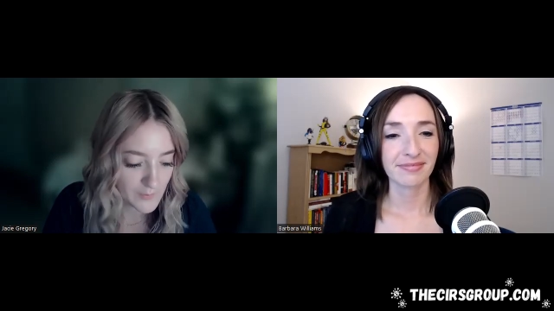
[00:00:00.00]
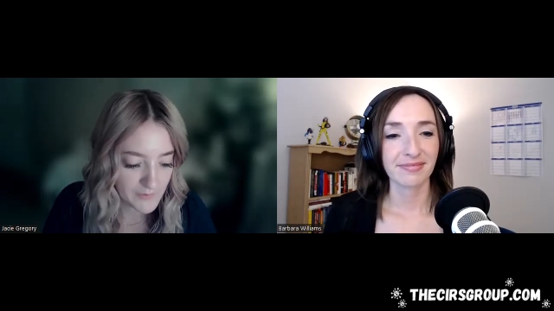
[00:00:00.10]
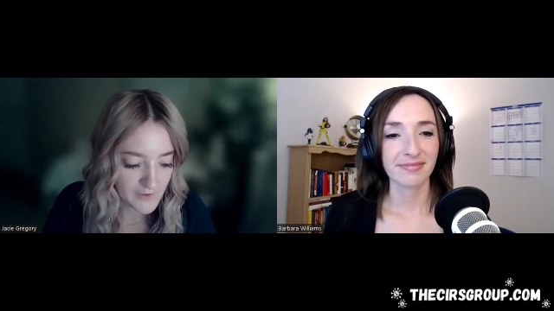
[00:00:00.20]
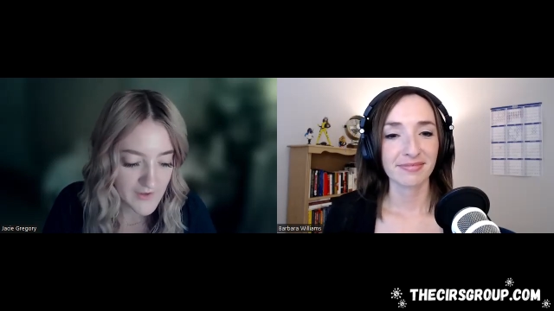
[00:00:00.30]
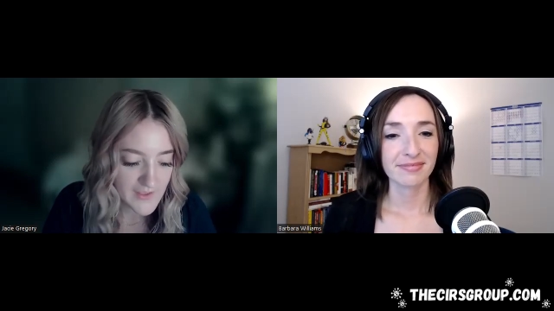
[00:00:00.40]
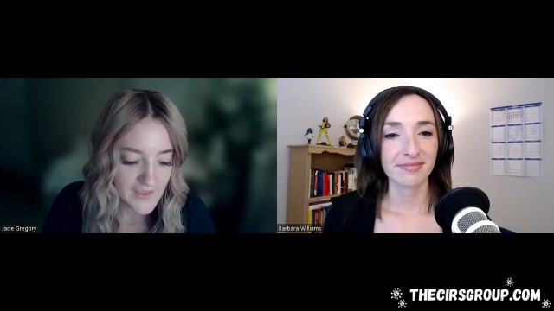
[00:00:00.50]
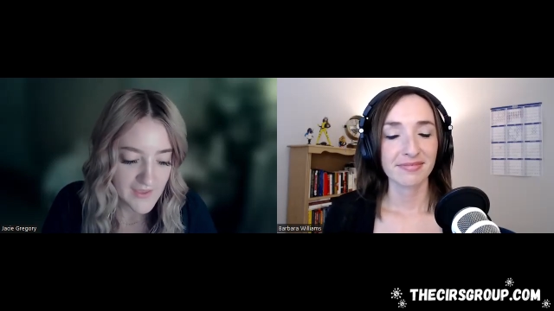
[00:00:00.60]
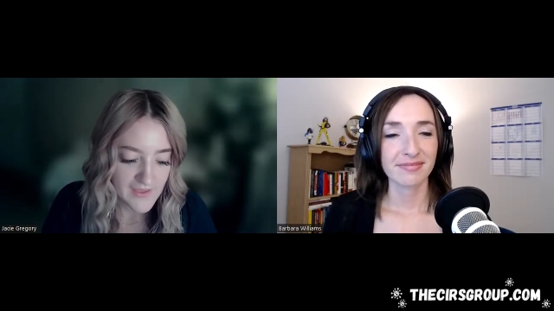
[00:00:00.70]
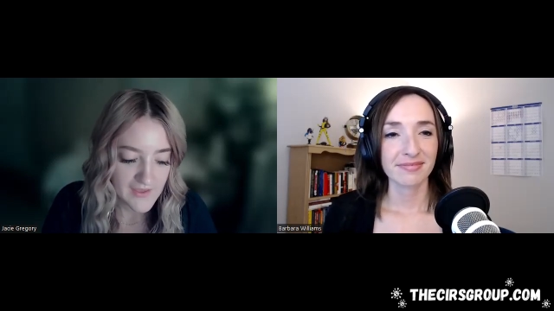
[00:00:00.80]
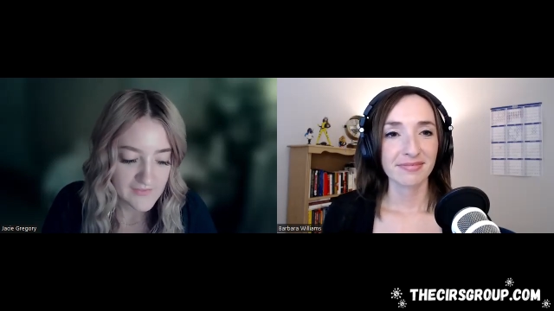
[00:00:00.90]
Speaker 1: Weber.
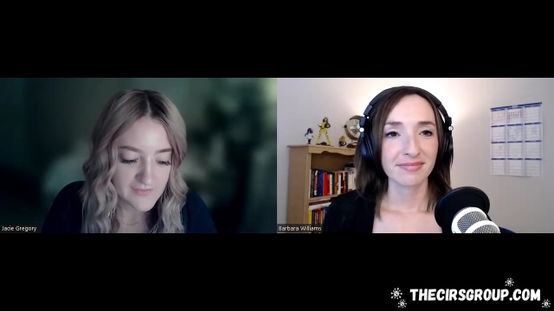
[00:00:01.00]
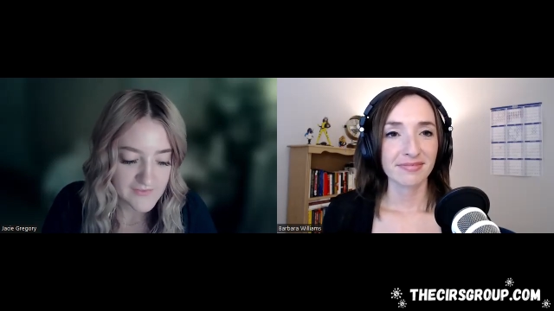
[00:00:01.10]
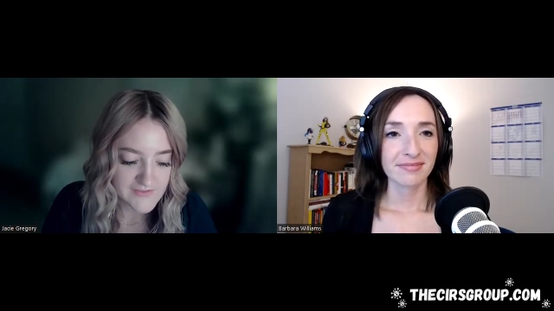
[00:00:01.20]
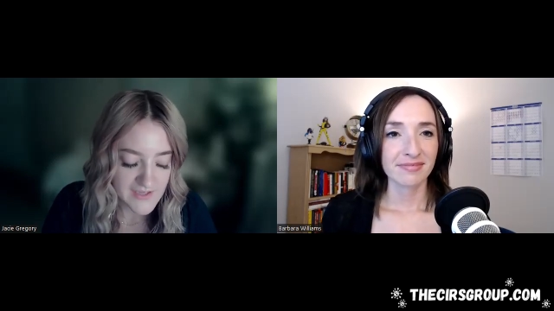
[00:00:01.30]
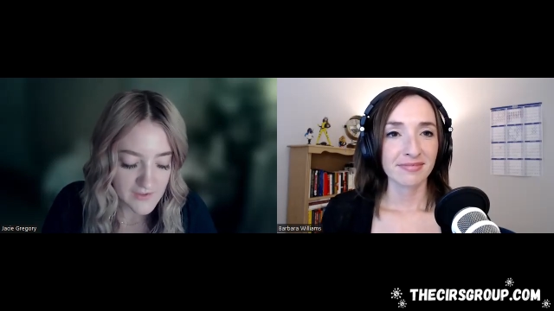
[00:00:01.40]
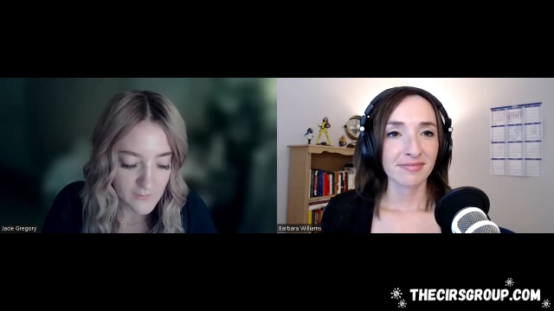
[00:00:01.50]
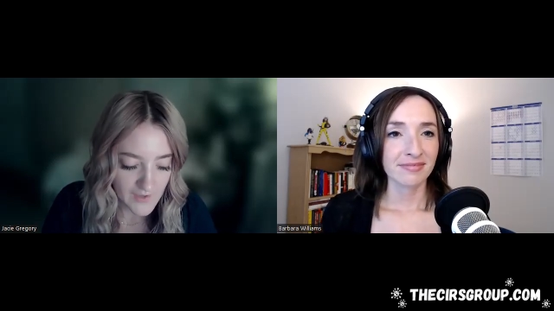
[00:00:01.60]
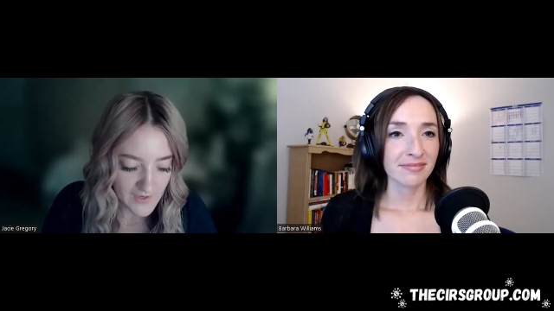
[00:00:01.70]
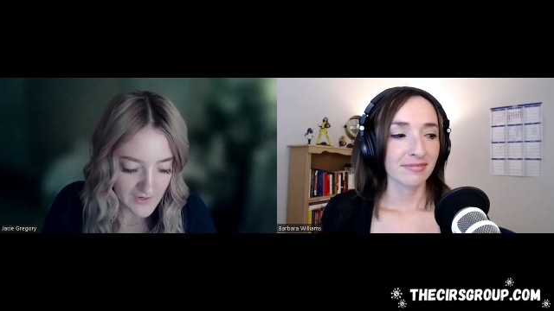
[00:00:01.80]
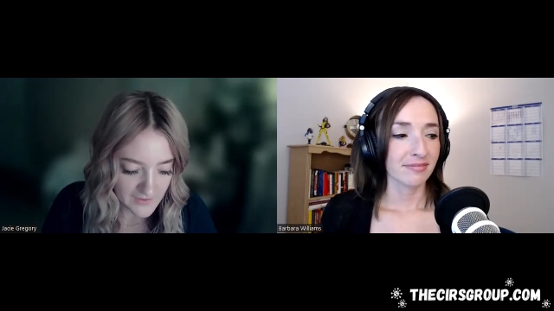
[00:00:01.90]
And the
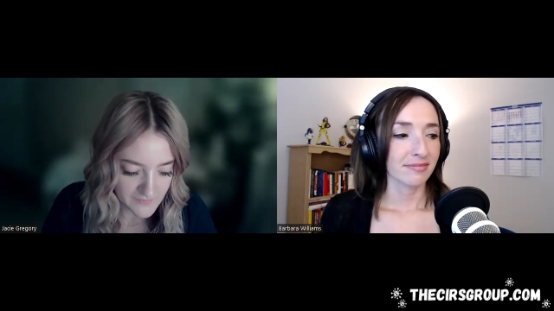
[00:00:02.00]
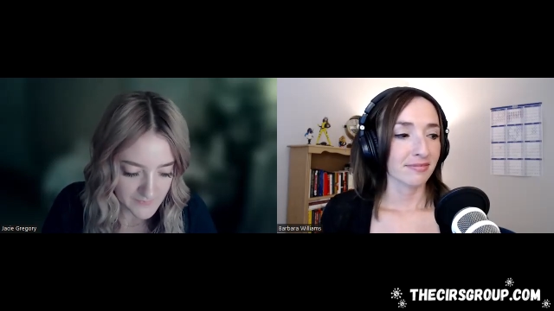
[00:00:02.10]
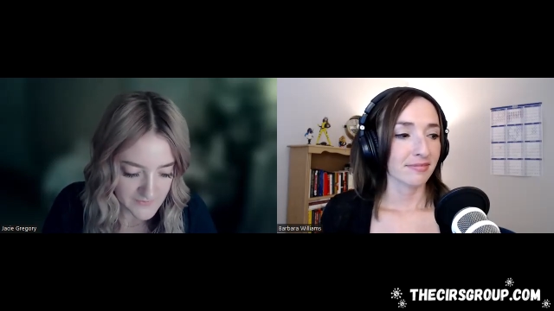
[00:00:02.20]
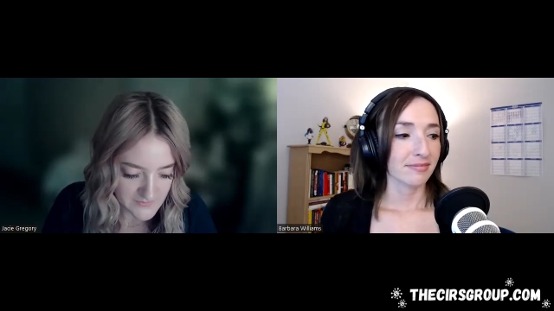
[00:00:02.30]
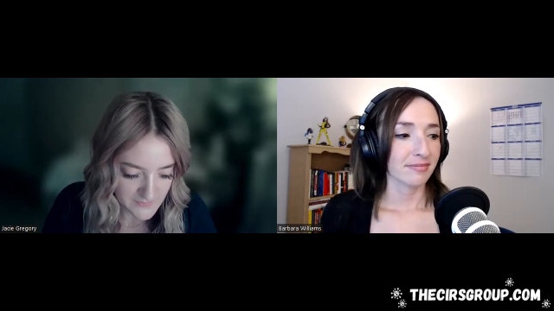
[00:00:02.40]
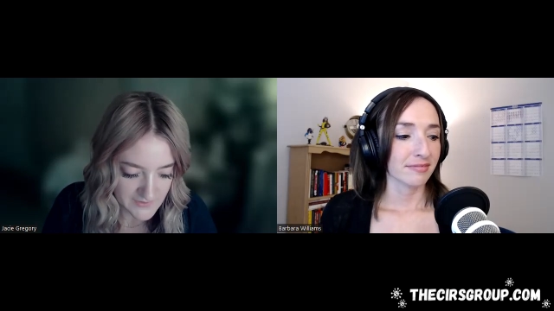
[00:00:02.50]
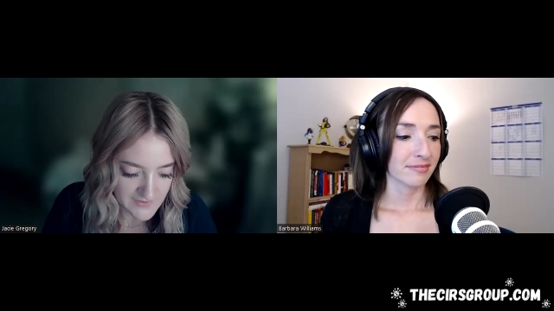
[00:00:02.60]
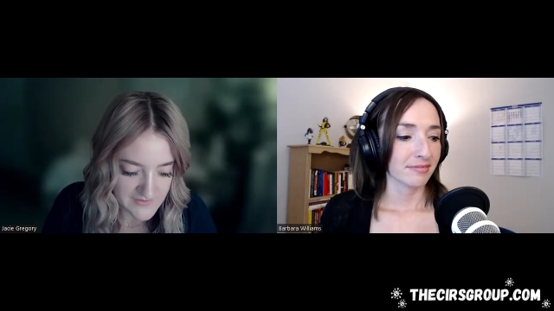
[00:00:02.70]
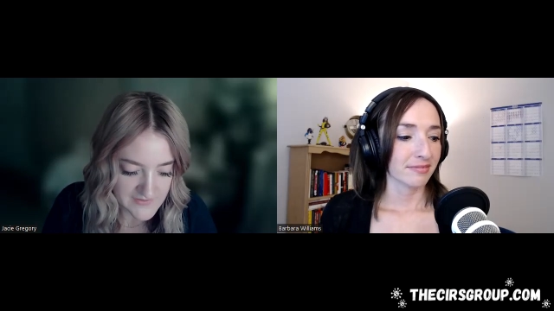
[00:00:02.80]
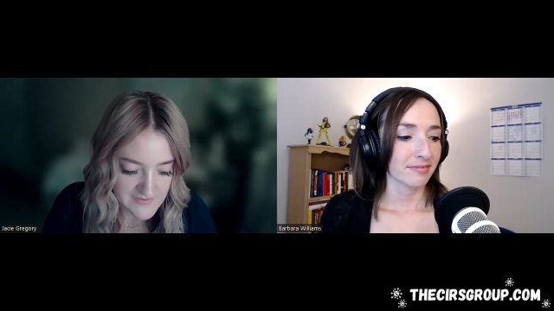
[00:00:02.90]
takeaway I had from this one
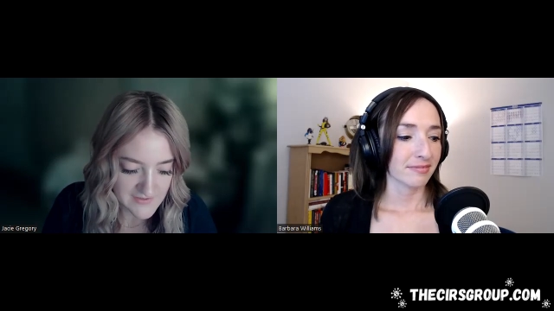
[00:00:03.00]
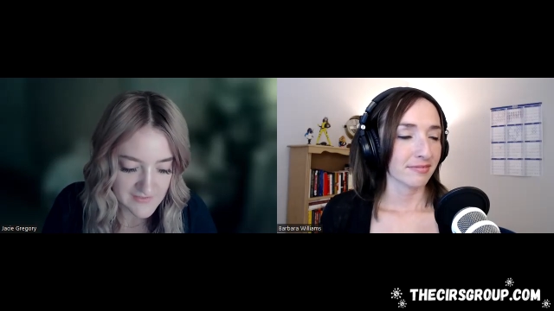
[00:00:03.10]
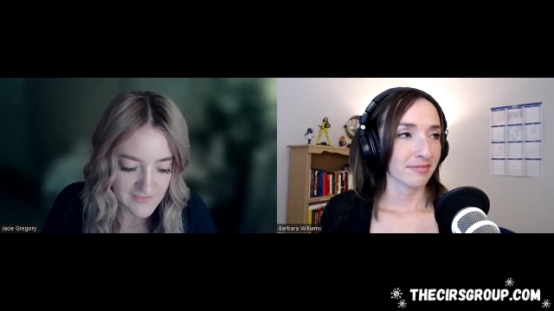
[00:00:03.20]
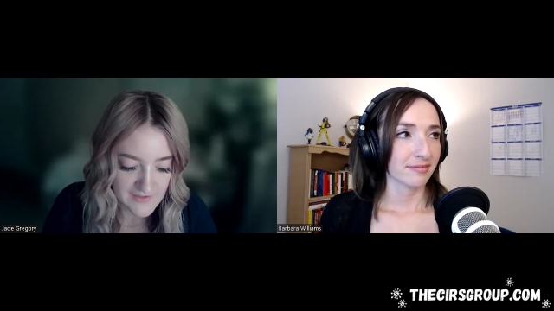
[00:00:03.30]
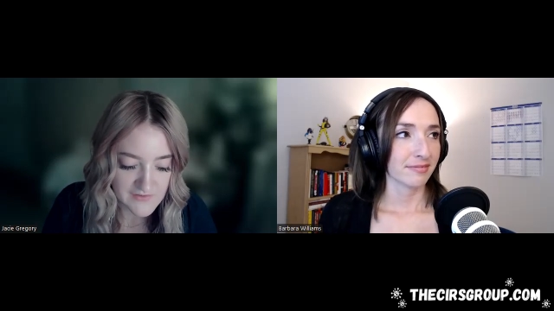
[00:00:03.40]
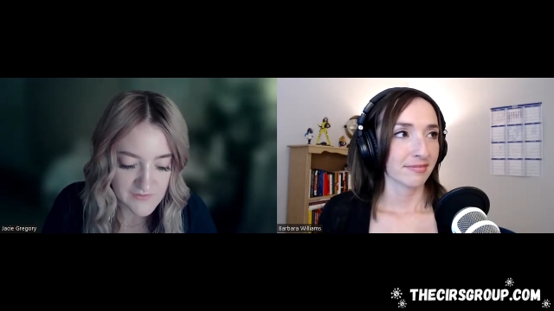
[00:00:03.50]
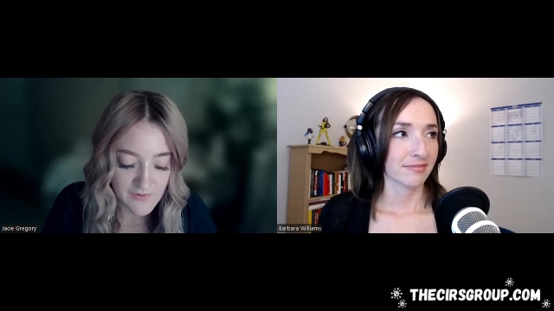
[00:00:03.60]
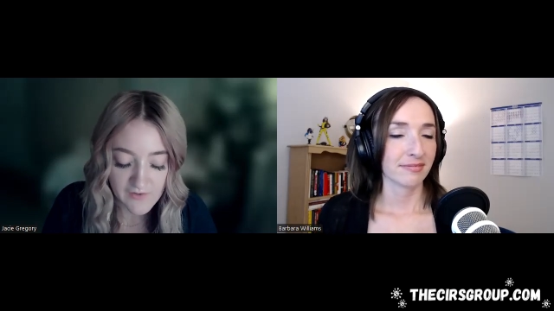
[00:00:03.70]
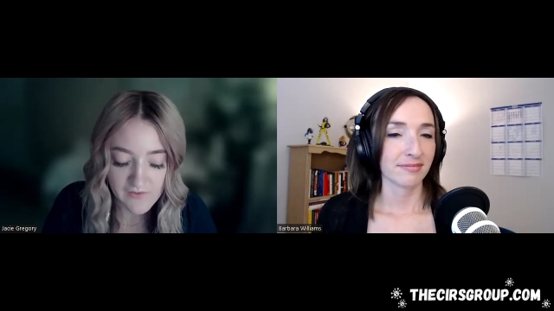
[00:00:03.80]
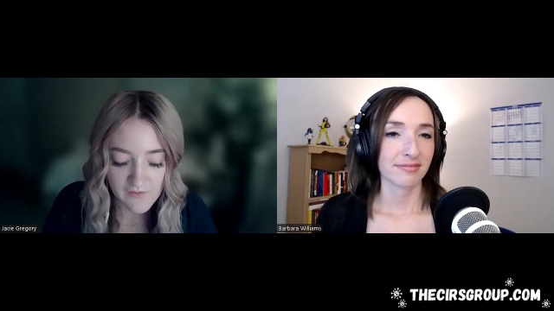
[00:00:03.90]
is that it's
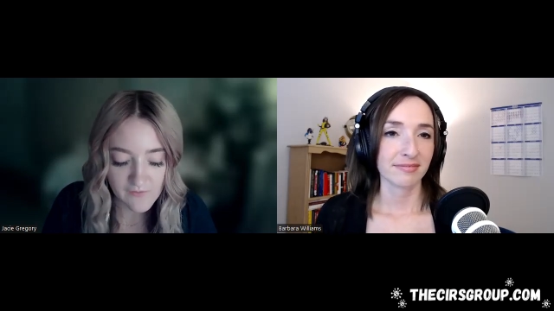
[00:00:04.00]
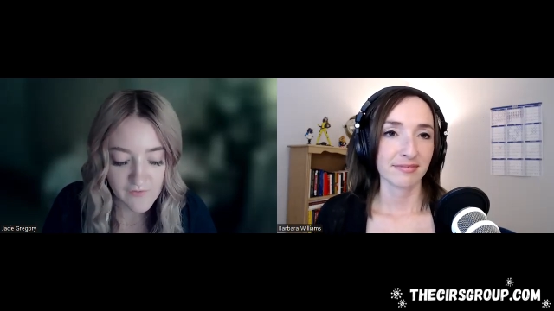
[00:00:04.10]
very,